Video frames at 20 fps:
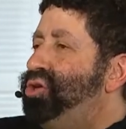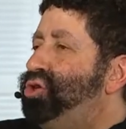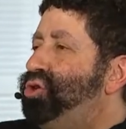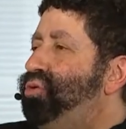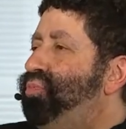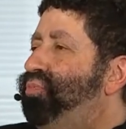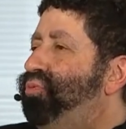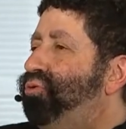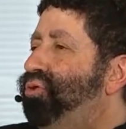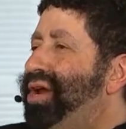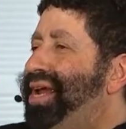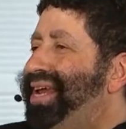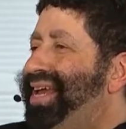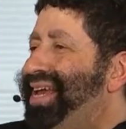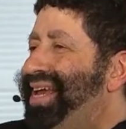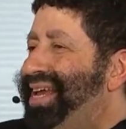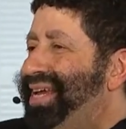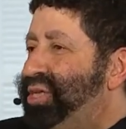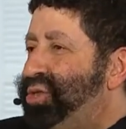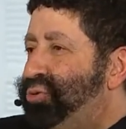to
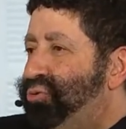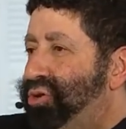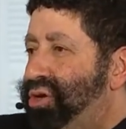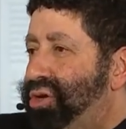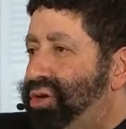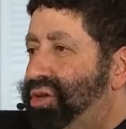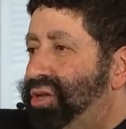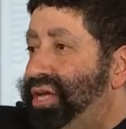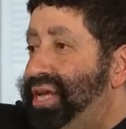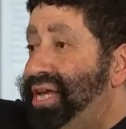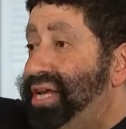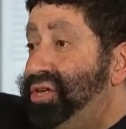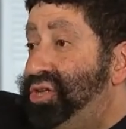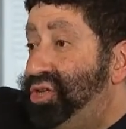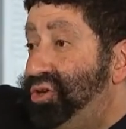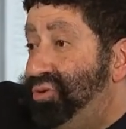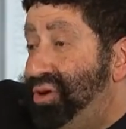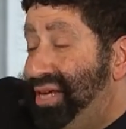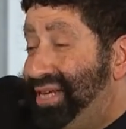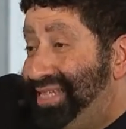bring Israel
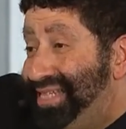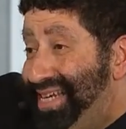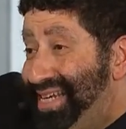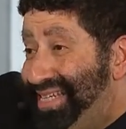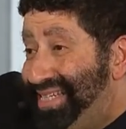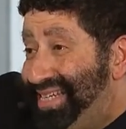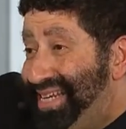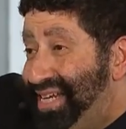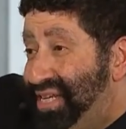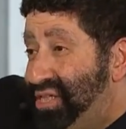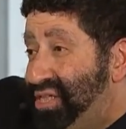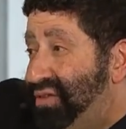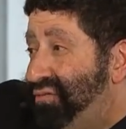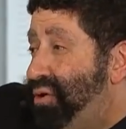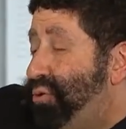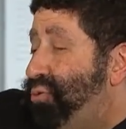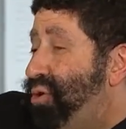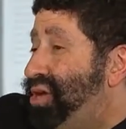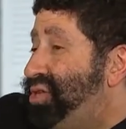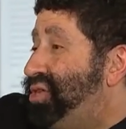into existence. If
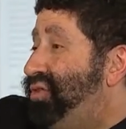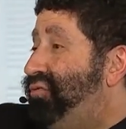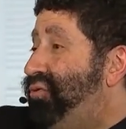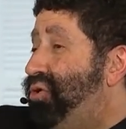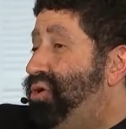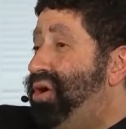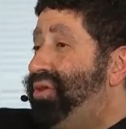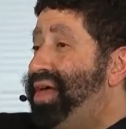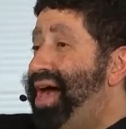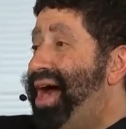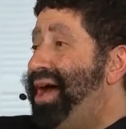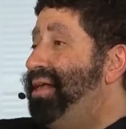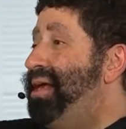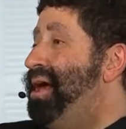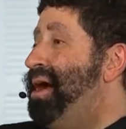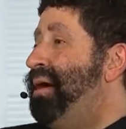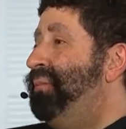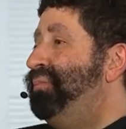it wasn't for all that,